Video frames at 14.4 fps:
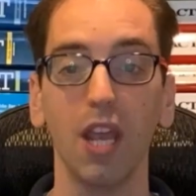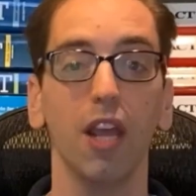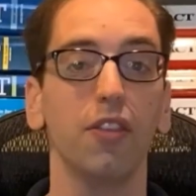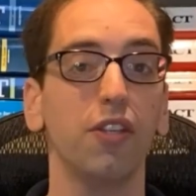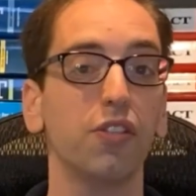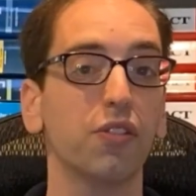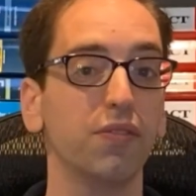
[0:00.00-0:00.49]

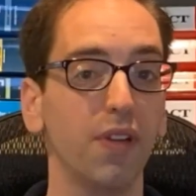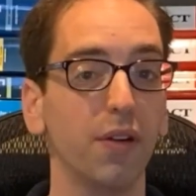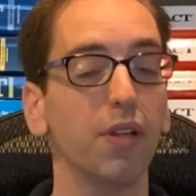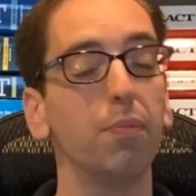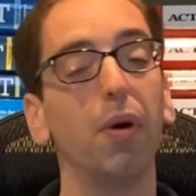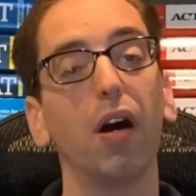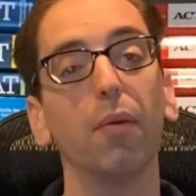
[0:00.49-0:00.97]
These are very
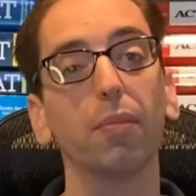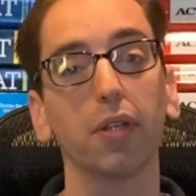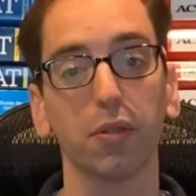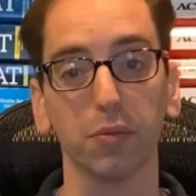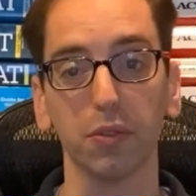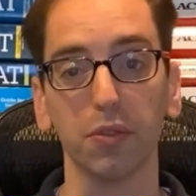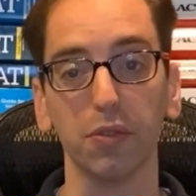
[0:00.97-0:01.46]
popular
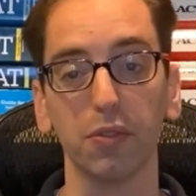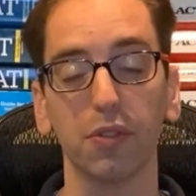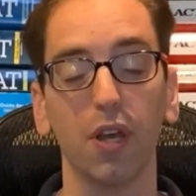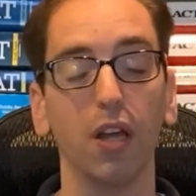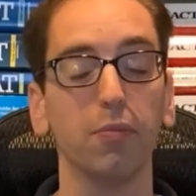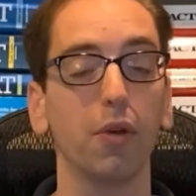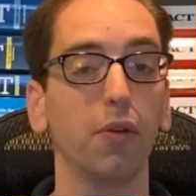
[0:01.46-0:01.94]
rules
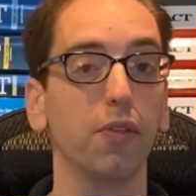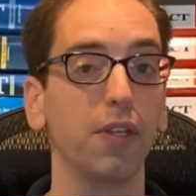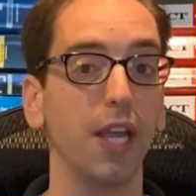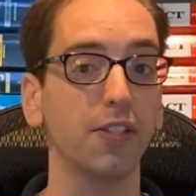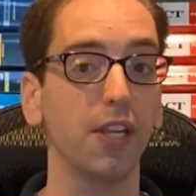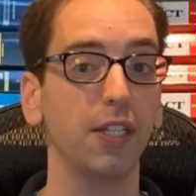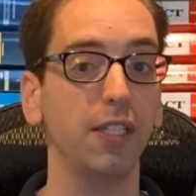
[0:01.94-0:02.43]
on both the
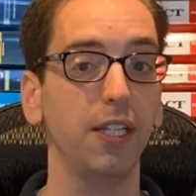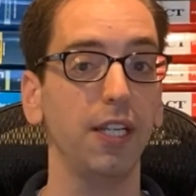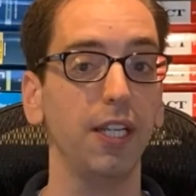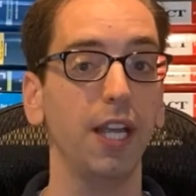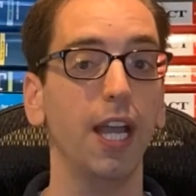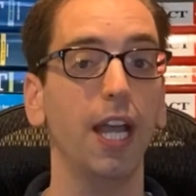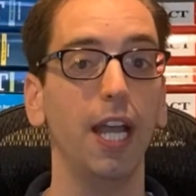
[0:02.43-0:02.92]
SAT
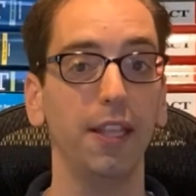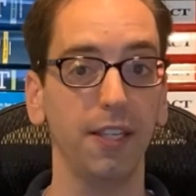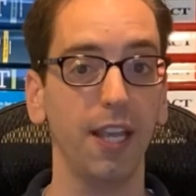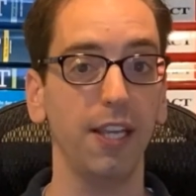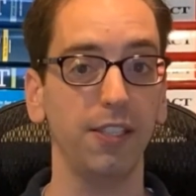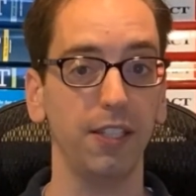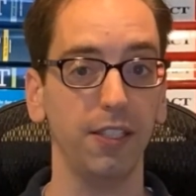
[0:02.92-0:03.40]
and the
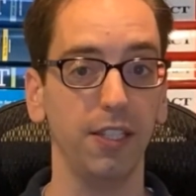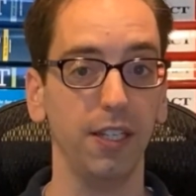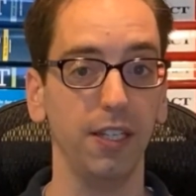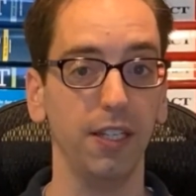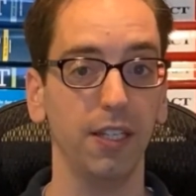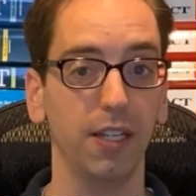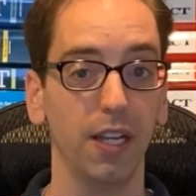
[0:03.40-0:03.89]
ACT.
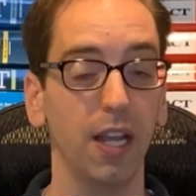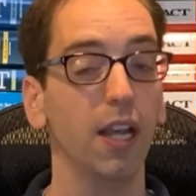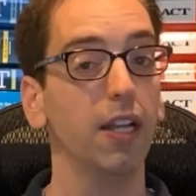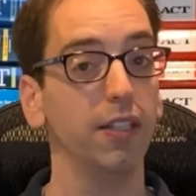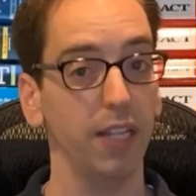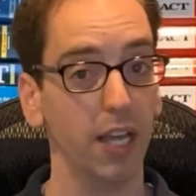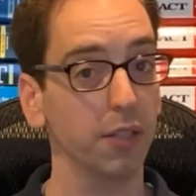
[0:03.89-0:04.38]

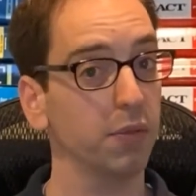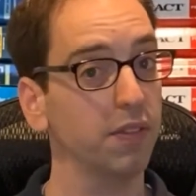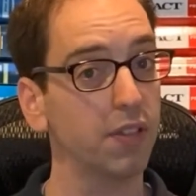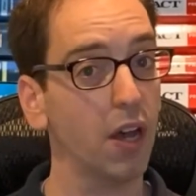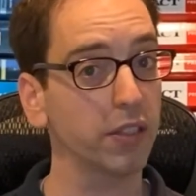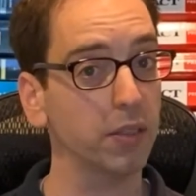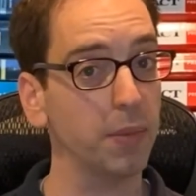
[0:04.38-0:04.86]
Now that we've
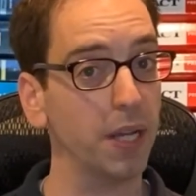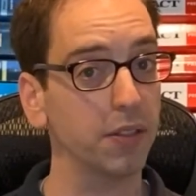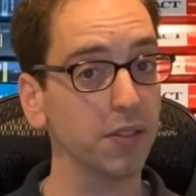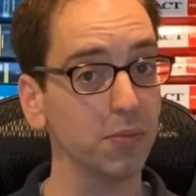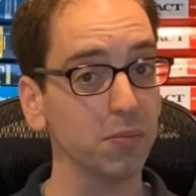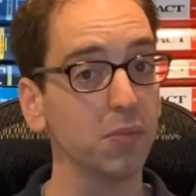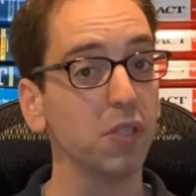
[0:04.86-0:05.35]
talked about
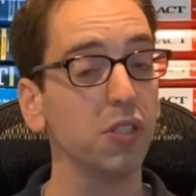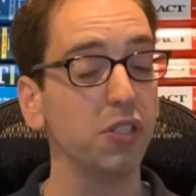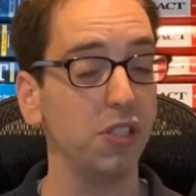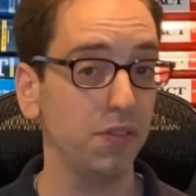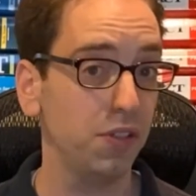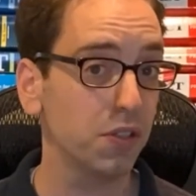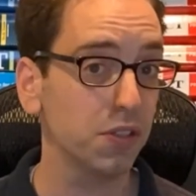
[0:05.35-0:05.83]
them, see
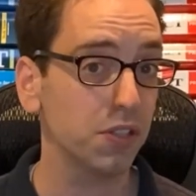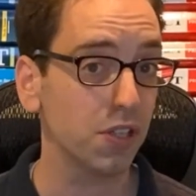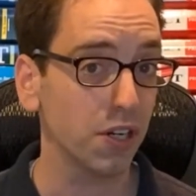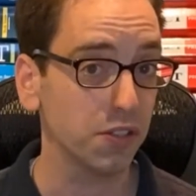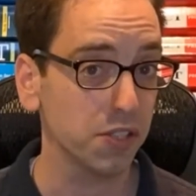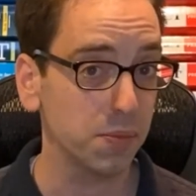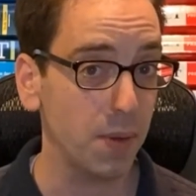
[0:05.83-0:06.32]
if you can start
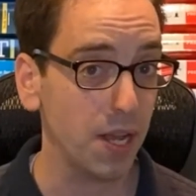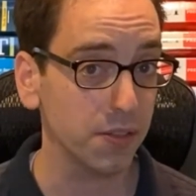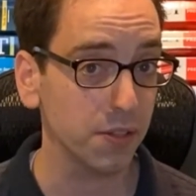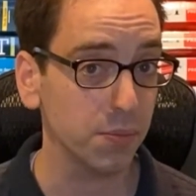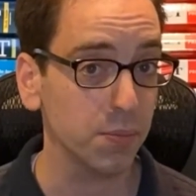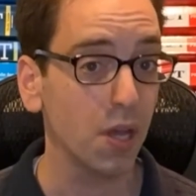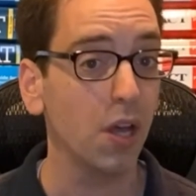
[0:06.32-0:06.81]
to spot
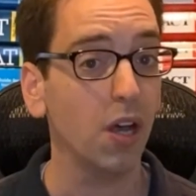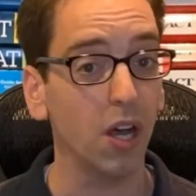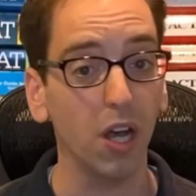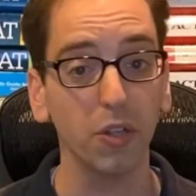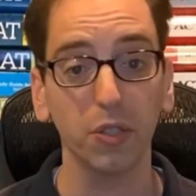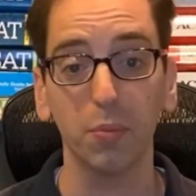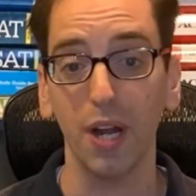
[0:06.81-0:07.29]
them on
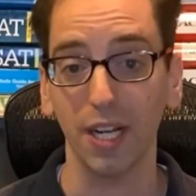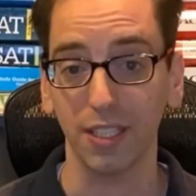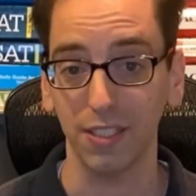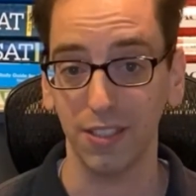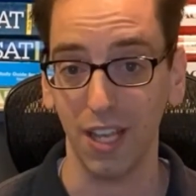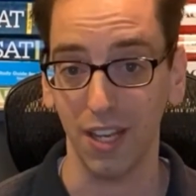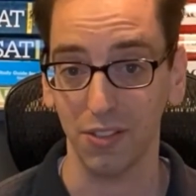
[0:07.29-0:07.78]
your practice
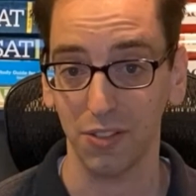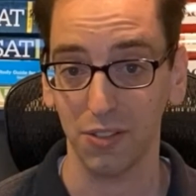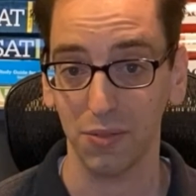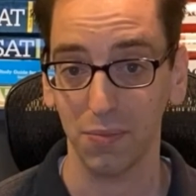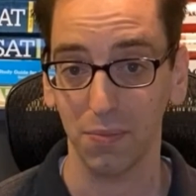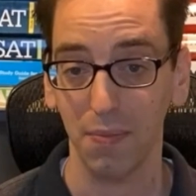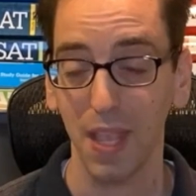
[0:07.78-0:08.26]
tests.
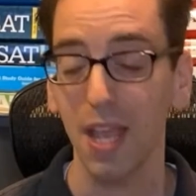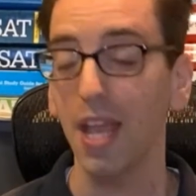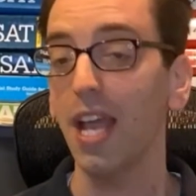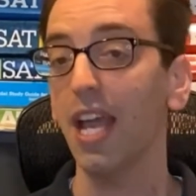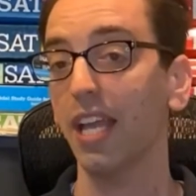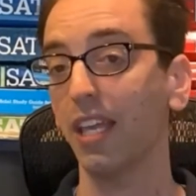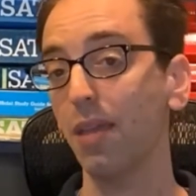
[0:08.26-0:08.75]

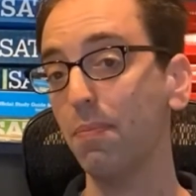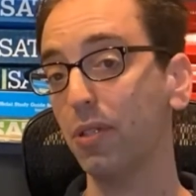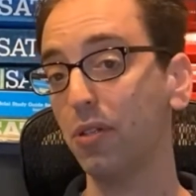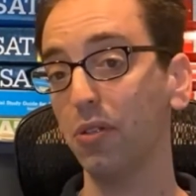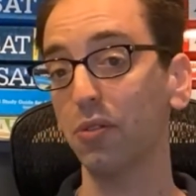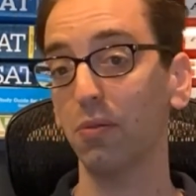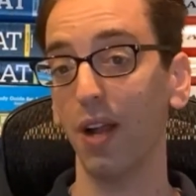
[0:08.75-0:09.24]
And keep it
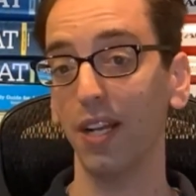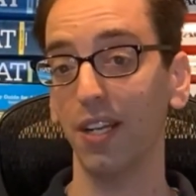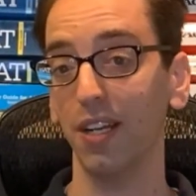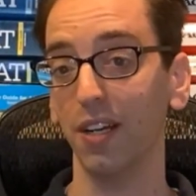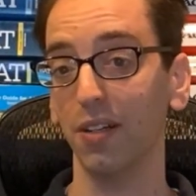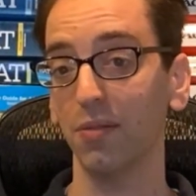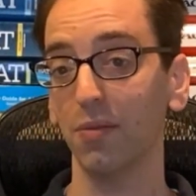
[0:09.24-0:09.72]
tuned right
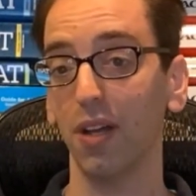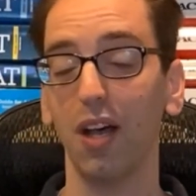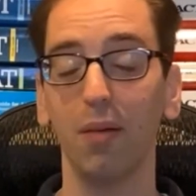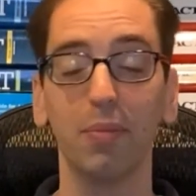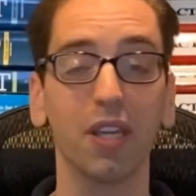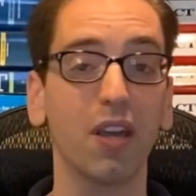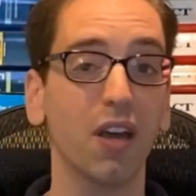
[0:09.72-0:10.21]
here. I'll
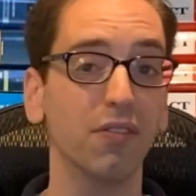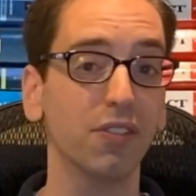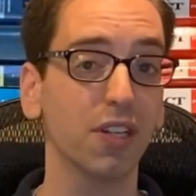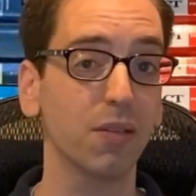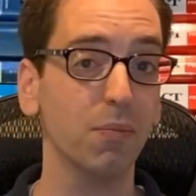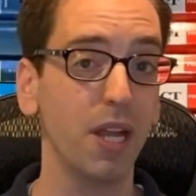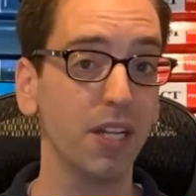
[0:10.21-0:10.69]
be
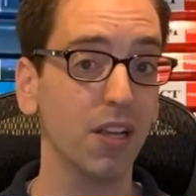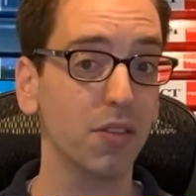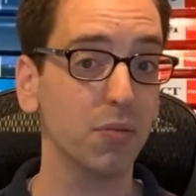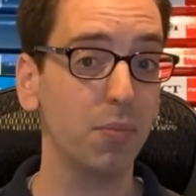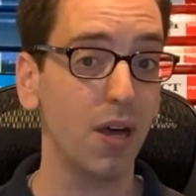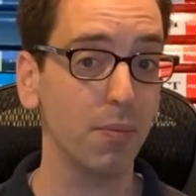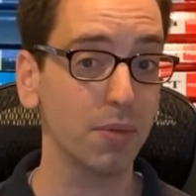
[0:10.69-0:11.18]
covering many other
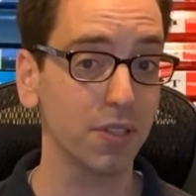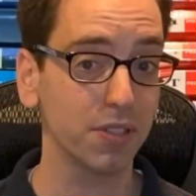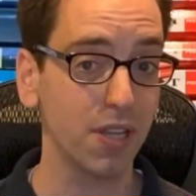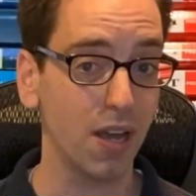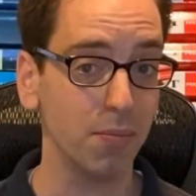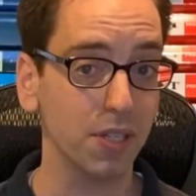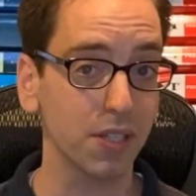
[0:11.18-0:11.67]
popular
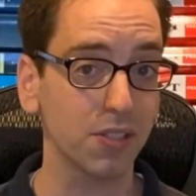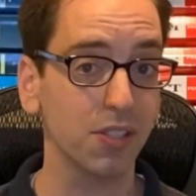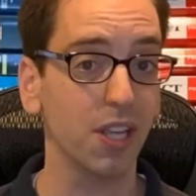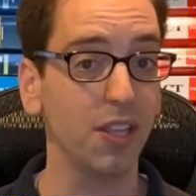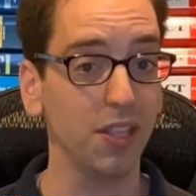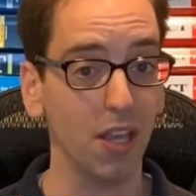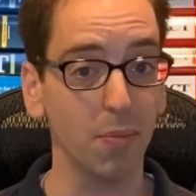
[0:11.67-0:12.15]
topics in
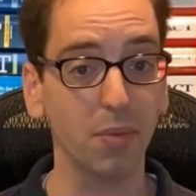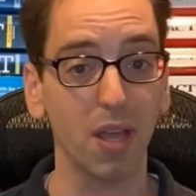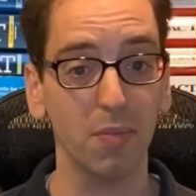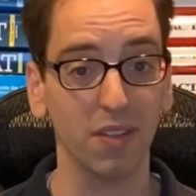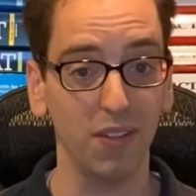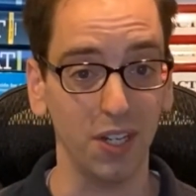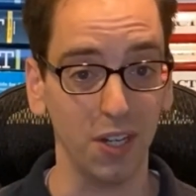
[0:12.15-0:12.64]
the upcoming
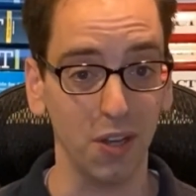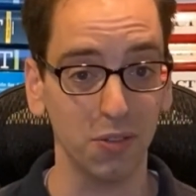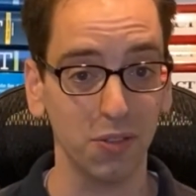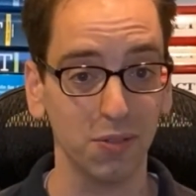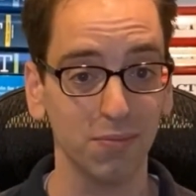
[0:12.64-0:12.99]
videos.